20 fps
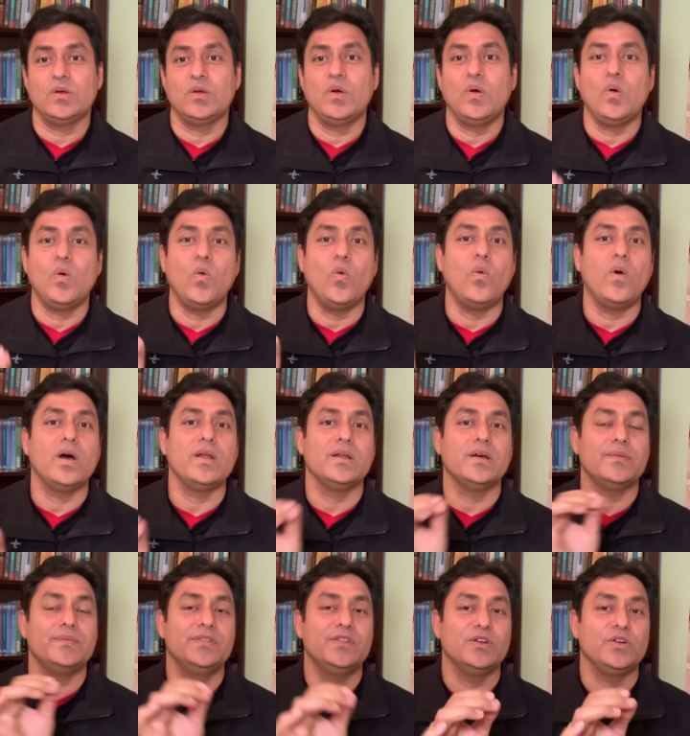one
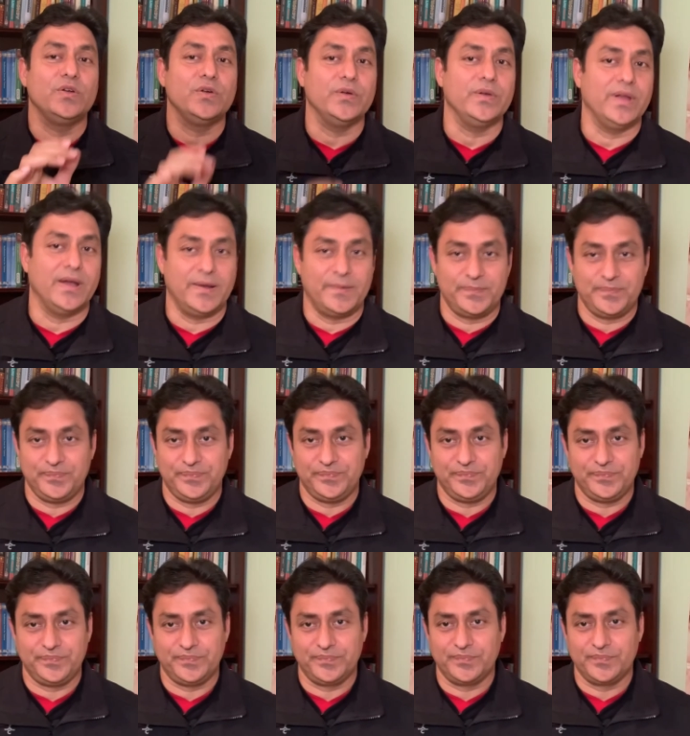of the guna.
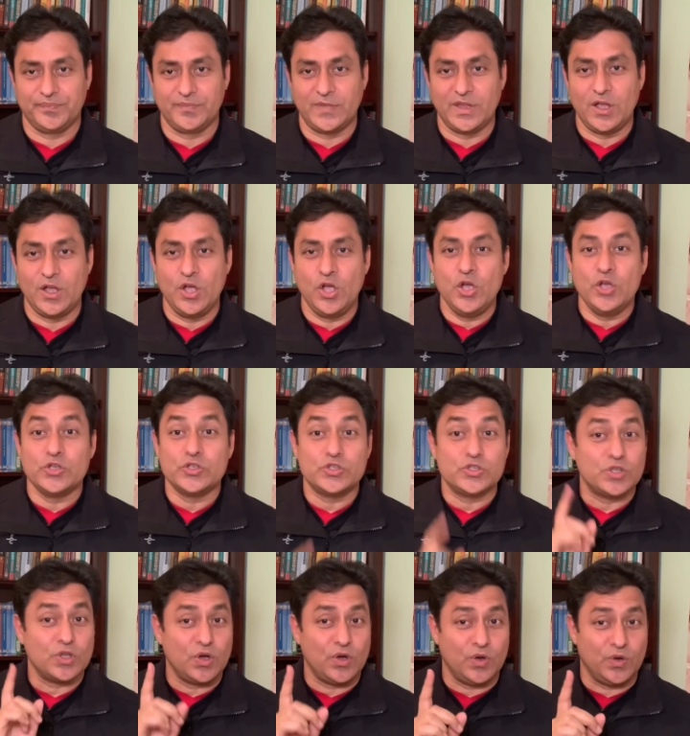
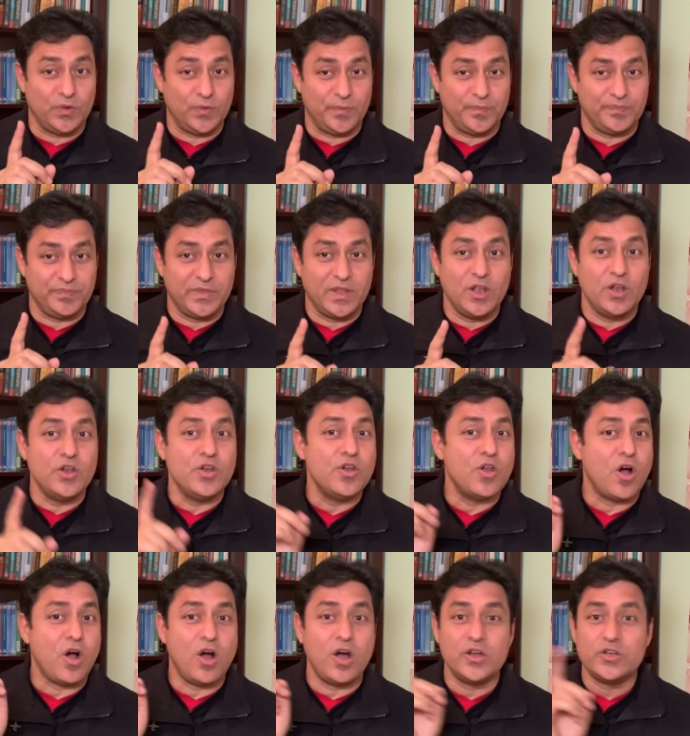So,
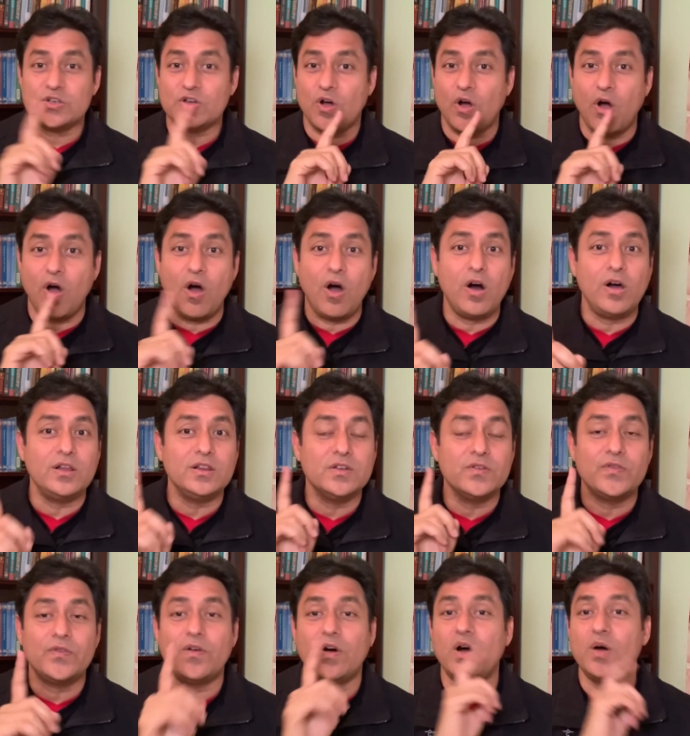not all the
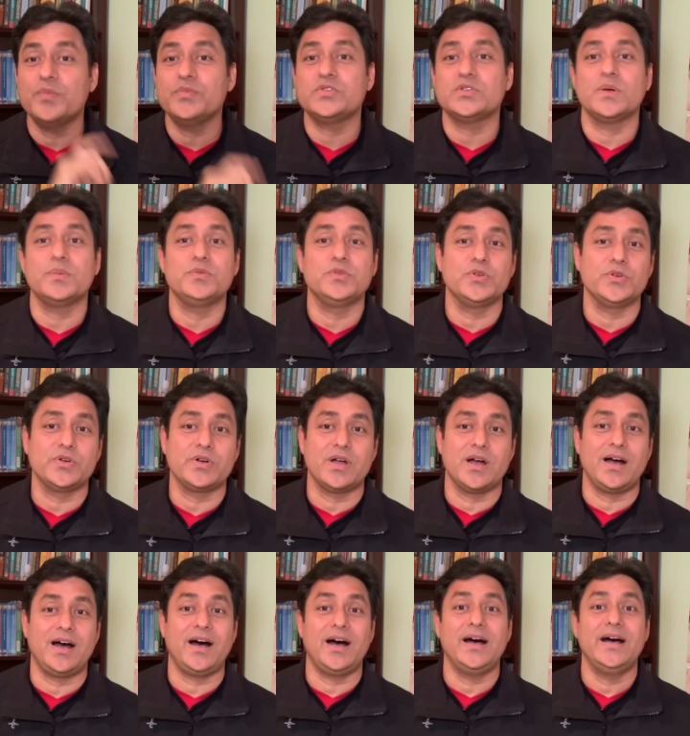forms of
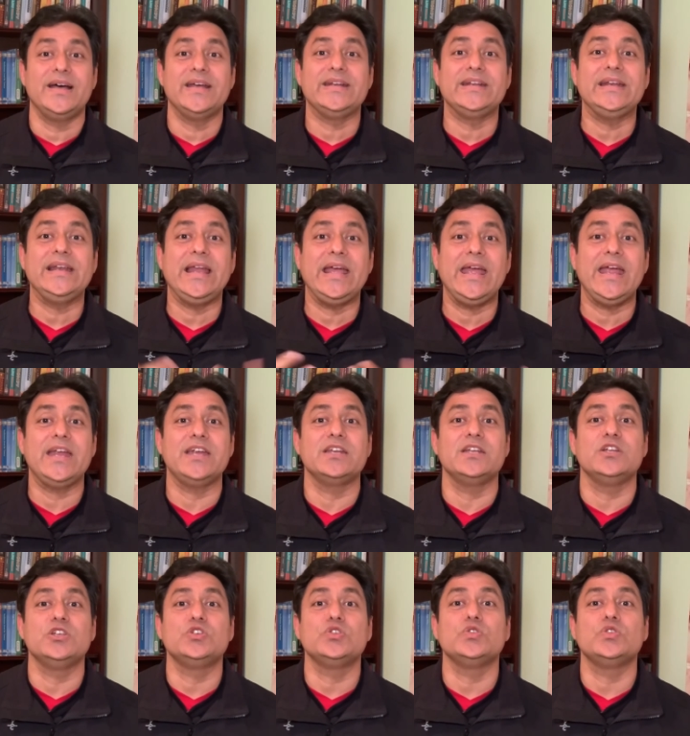Durga
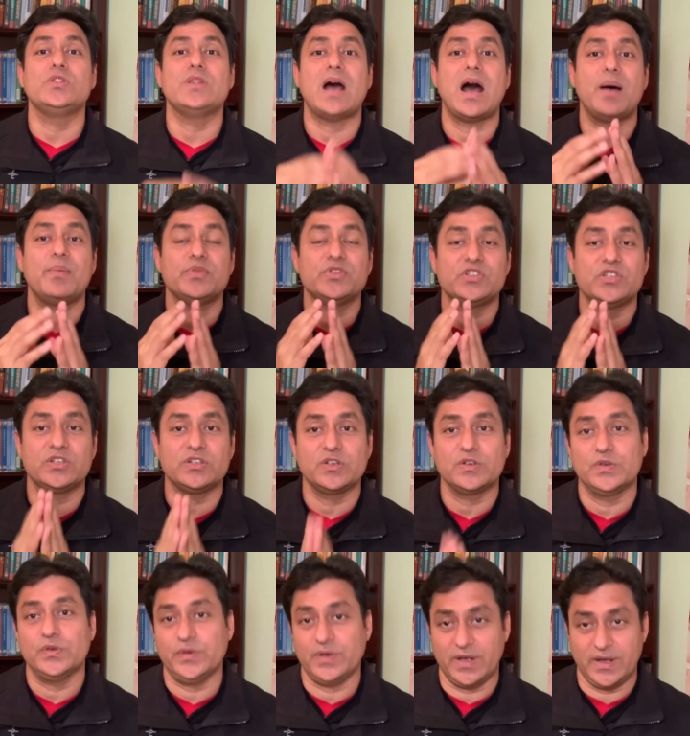relate to
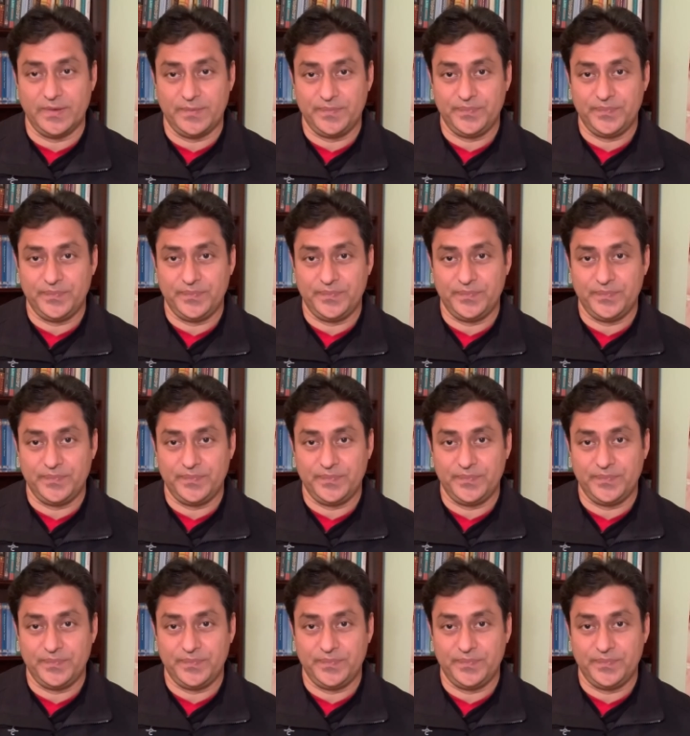Tamasic guna.